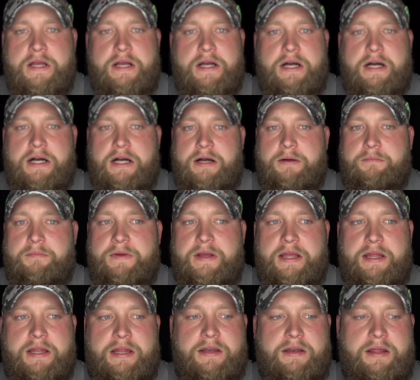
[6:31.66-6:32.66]
um,
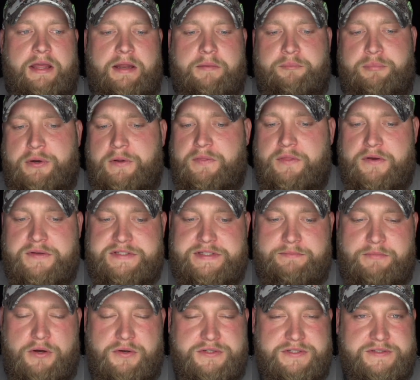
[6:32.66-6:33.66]
and, and putting those
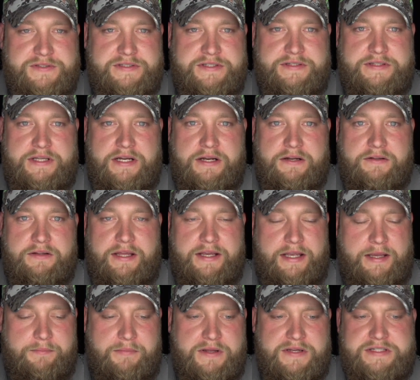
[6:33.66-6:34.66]
emotions in there,
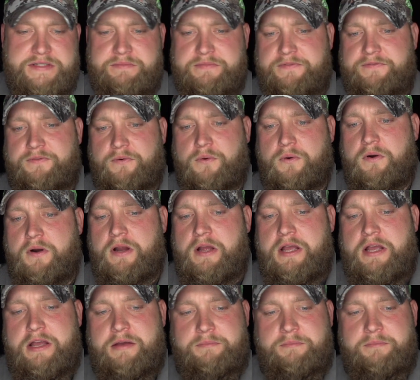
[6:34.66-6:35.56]
like I mentioned before,